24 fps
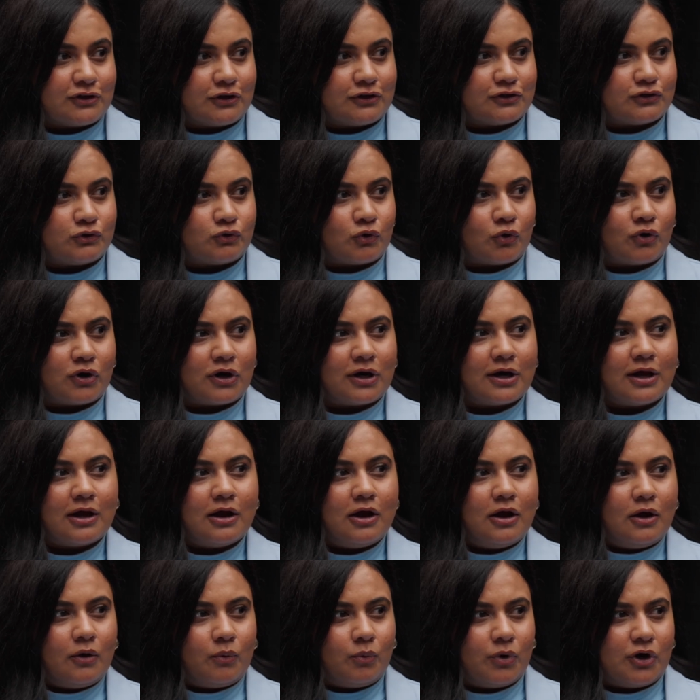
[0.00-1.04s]
are stored.
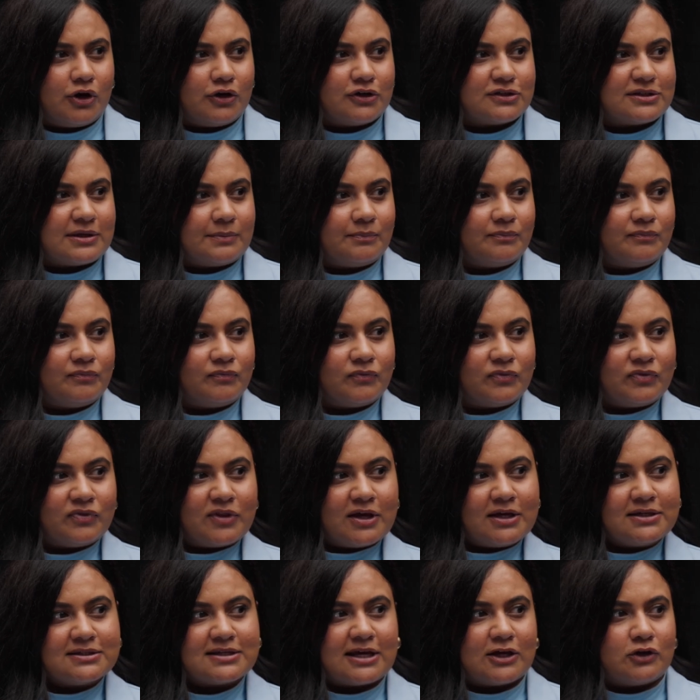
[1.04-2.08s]
What are some
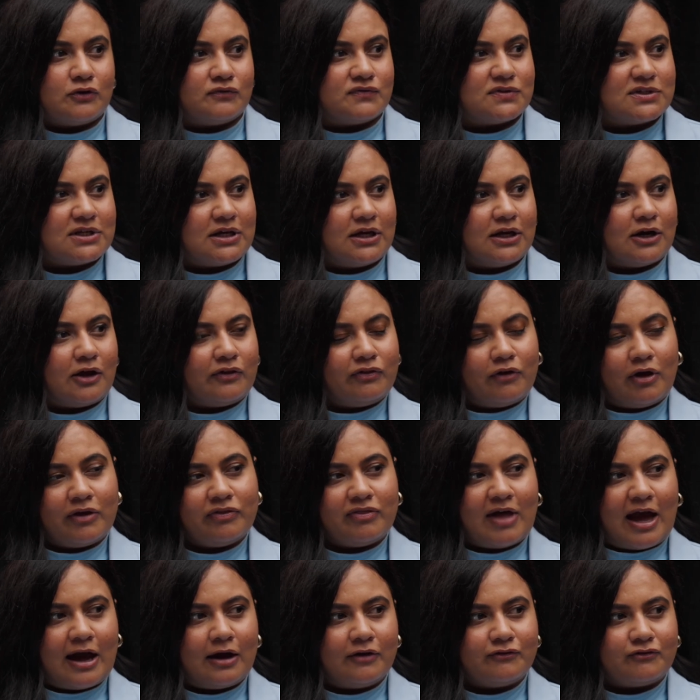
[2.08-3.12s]
things that you've seen on, on
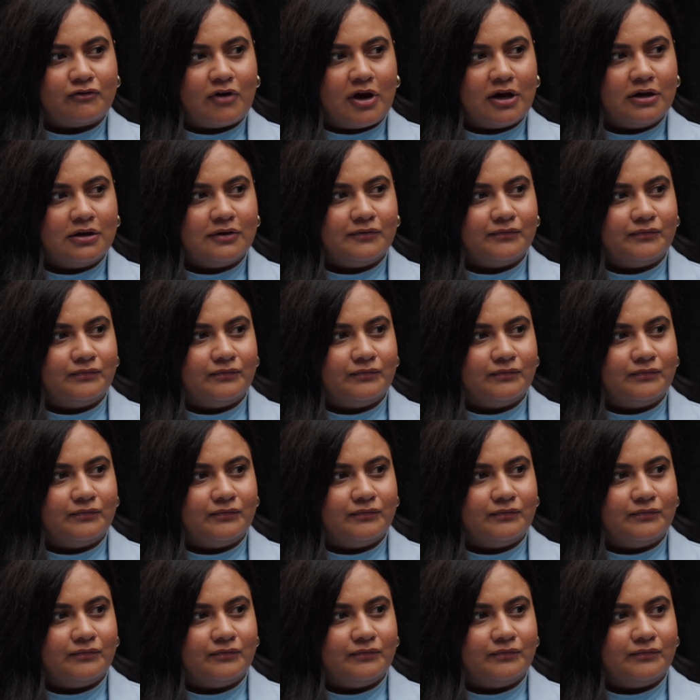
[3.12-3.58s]
that front?